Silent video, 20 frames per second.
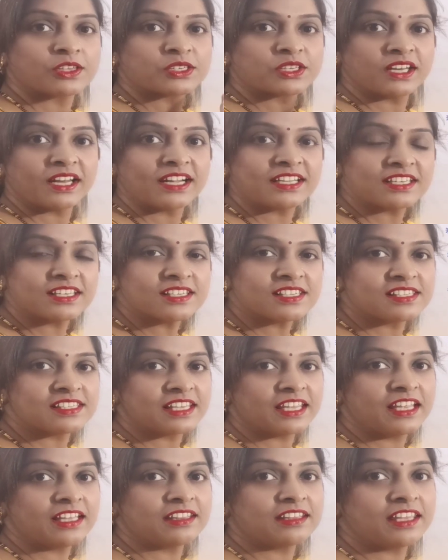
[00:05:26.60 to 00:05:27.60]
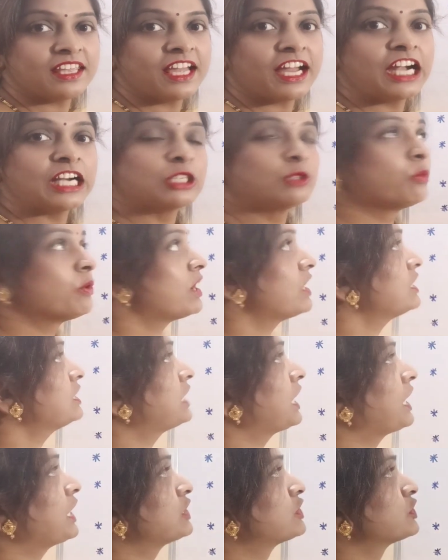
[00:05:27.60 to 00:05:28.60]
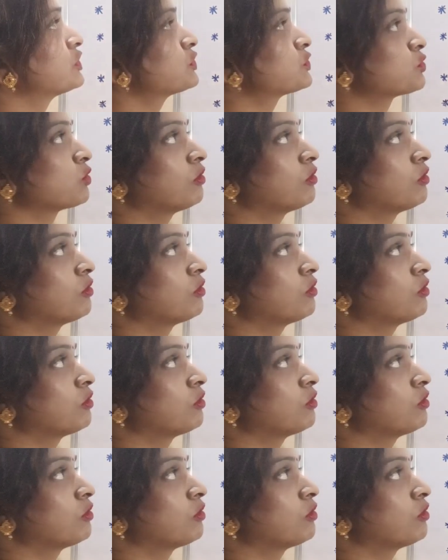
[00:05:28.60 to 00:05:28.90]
Let us see the advantages of